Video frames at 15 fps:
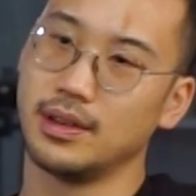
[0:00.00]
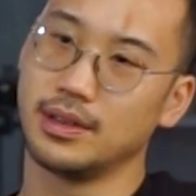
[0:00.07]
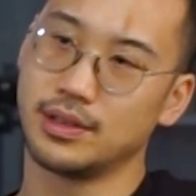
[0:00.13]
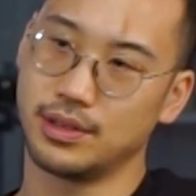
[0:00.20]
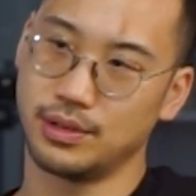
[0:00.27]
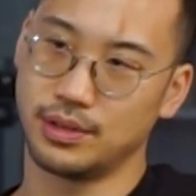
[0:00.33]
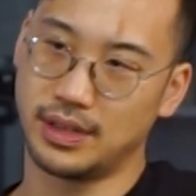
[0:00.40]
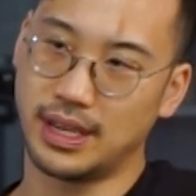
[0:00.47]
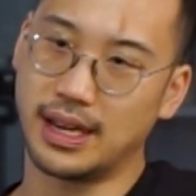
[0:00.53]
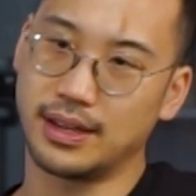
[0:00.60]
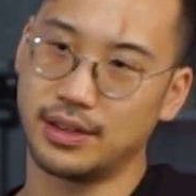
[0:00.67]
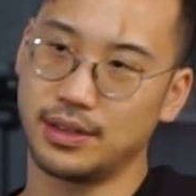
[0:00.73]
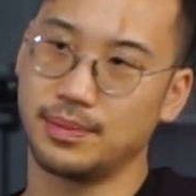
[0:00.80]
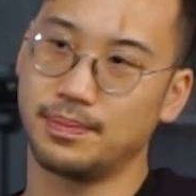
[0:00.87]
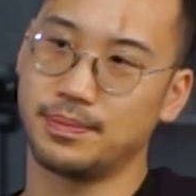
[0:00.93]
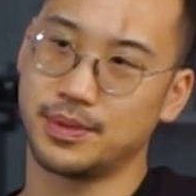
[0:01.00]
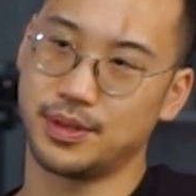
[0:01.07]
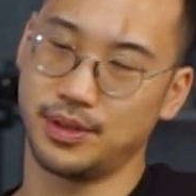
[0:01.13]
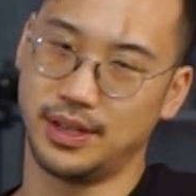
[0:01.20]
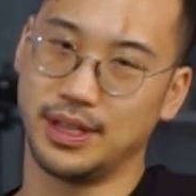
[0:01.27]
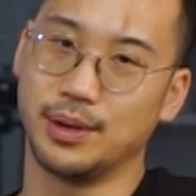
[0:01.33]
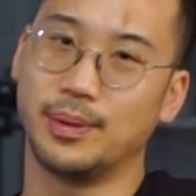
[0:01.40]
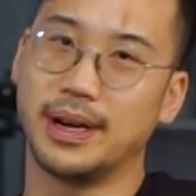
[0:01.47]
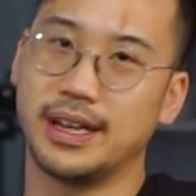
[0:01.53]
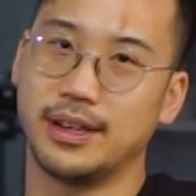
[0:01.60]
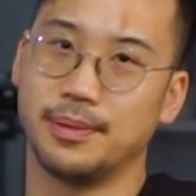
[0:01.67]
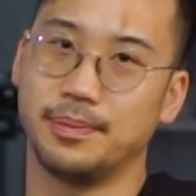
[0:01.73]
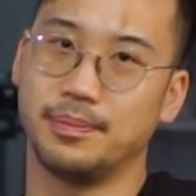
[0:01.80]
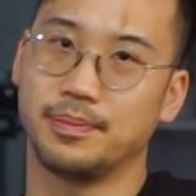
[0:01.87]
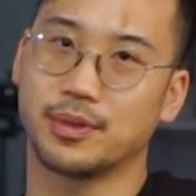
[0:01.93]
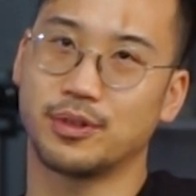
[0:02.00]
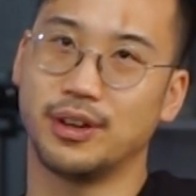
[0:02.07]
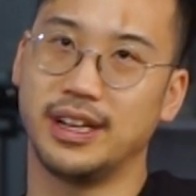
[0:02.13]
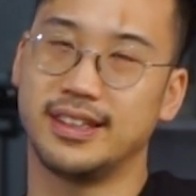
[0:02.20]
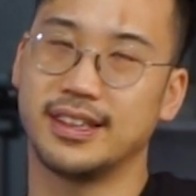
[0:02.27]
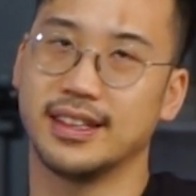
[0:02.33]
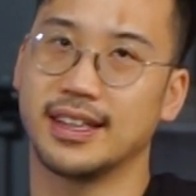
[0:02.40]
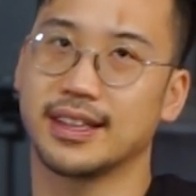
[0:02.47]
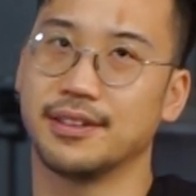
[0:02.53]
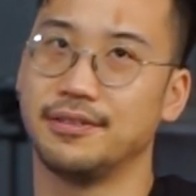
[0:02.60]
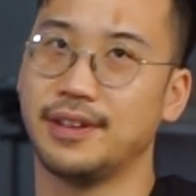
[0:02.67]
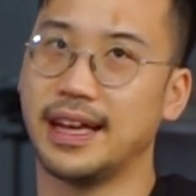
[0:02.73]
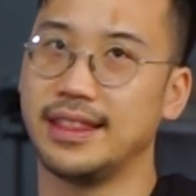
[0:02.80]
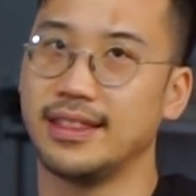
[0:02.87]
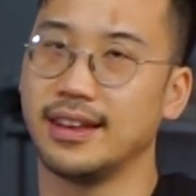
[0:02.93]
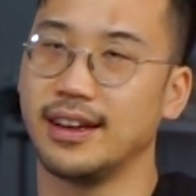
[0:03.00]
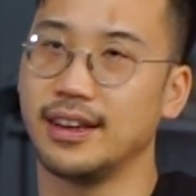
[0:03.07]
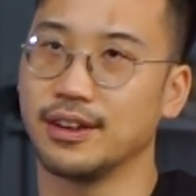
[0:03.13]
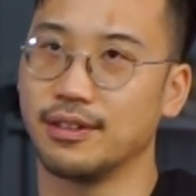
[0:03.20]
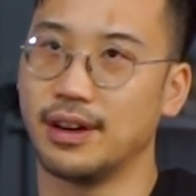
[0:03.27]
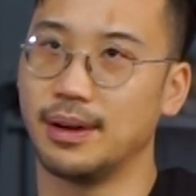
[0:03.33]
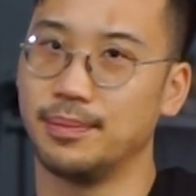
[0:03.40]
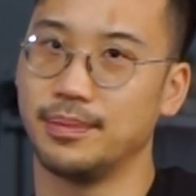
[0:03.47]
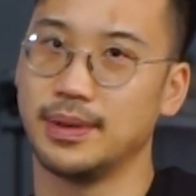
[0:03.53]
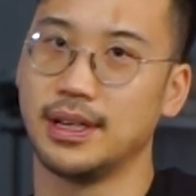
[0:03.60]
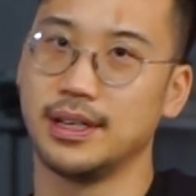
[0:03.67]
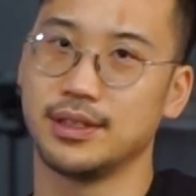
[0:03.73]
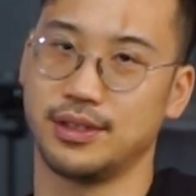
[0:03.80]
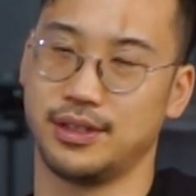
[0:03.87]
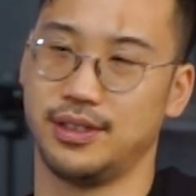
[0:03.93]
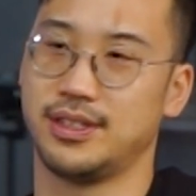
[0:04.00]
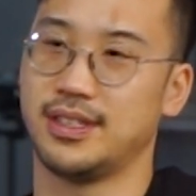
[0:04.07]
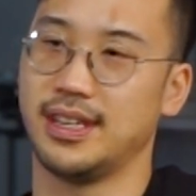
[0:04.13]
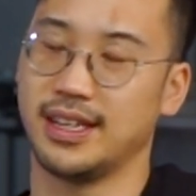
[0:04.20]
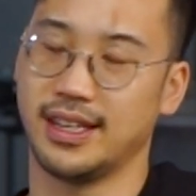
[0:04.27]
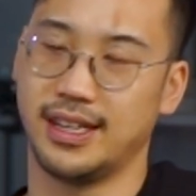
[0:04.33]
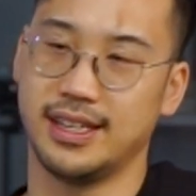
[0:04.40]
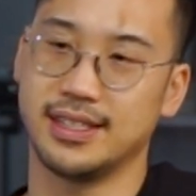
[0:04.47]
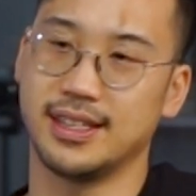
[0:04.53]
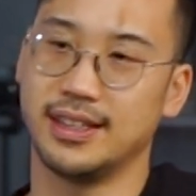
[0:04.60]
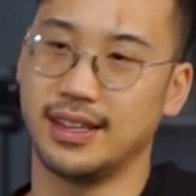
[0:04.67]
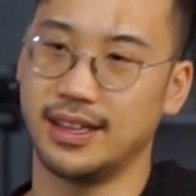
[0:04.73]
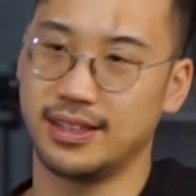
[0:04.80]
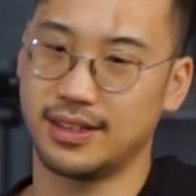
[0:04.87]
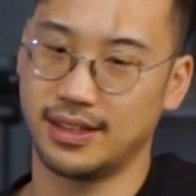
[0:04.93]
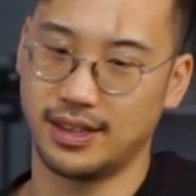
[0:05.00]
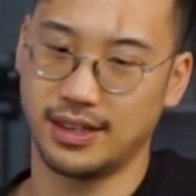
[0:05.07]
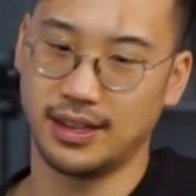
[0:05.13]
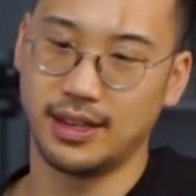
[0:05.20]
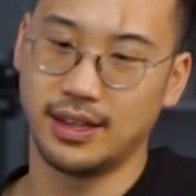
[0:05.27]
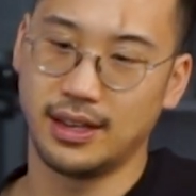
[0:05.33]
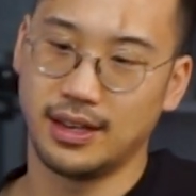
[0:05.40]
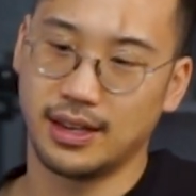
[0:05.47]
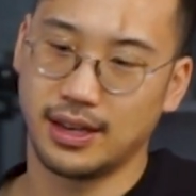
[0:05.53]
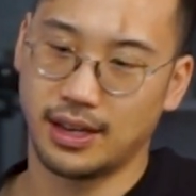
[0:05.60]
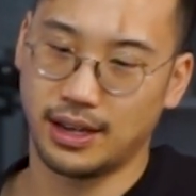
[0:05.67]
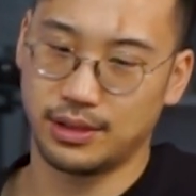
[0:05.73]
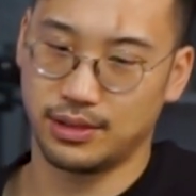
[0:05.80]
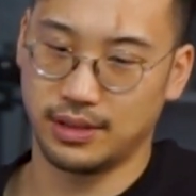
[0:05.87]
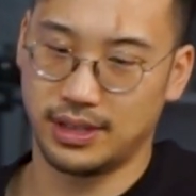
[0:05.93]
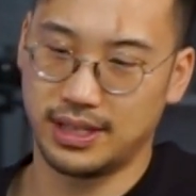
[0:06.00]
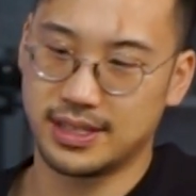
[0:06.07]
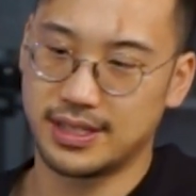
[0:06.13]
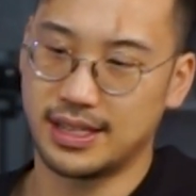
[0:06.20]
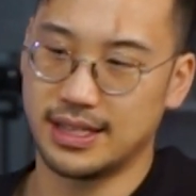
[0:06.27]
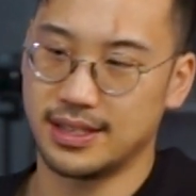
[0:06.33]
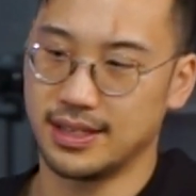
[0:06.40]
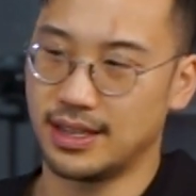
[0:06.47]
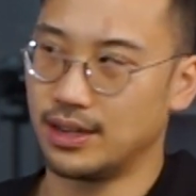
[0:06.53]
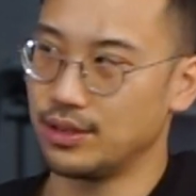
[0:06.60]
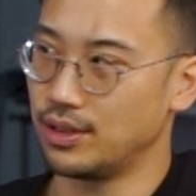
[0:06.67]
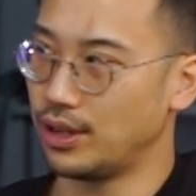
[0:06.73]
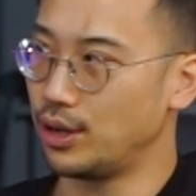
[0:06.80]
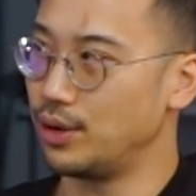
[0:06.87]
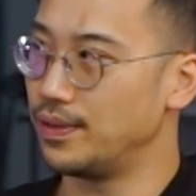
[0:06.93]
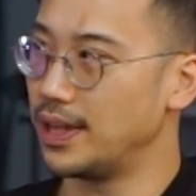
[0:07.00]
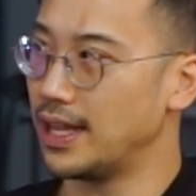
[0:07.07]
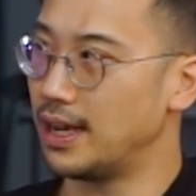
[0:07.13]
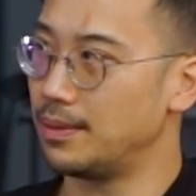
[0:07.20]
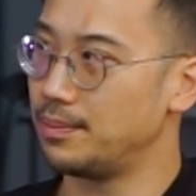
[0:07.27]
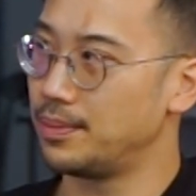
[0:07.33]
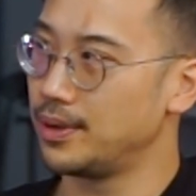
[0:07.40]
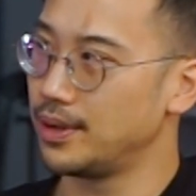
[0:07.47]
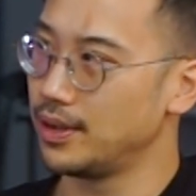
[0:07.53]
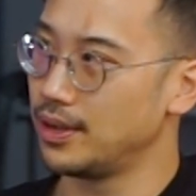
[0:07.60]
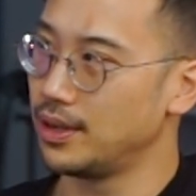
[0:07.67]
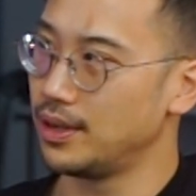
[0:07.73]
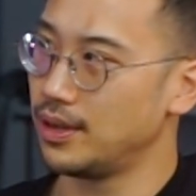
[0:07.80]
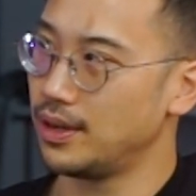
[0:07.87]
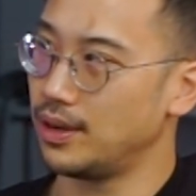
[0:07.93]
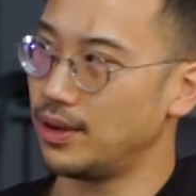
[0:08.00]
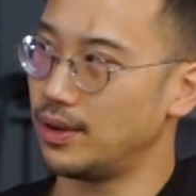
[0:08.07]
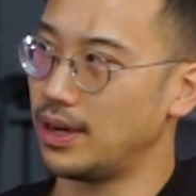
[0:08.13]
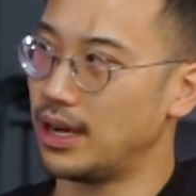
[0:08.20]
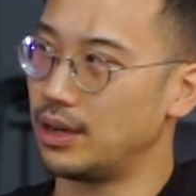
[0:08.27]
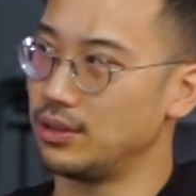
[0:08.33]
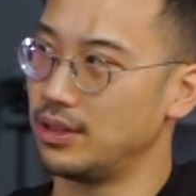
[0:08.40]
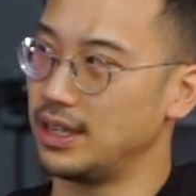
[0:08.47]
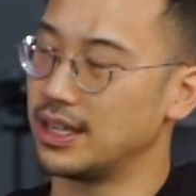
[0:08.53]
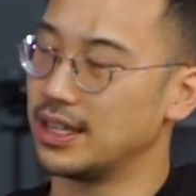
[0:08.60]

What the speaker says: So yeah, so in a way you're creating like a Venn diagram. So you're saying, here's the data, how do these sit and how do they overlap? Or how do they